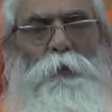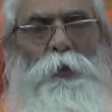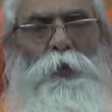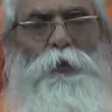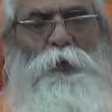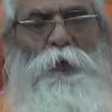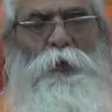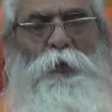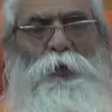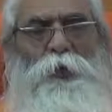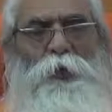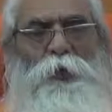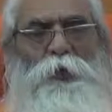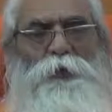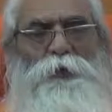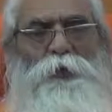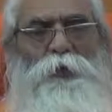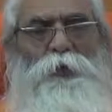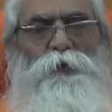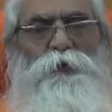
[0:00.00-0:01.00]
By the
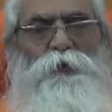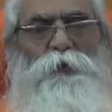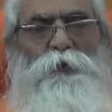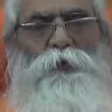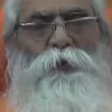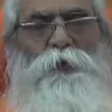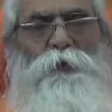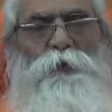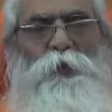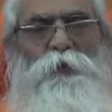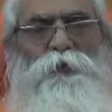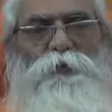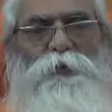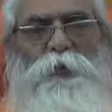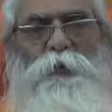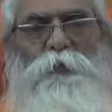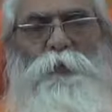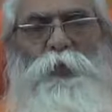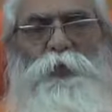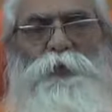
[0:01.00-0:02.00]
grace of
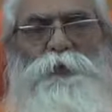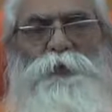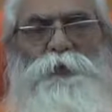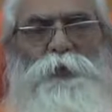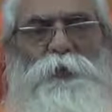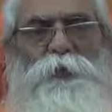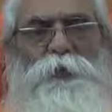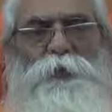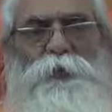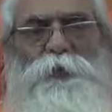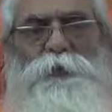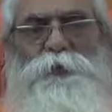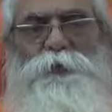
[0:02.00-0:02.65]
Universal Master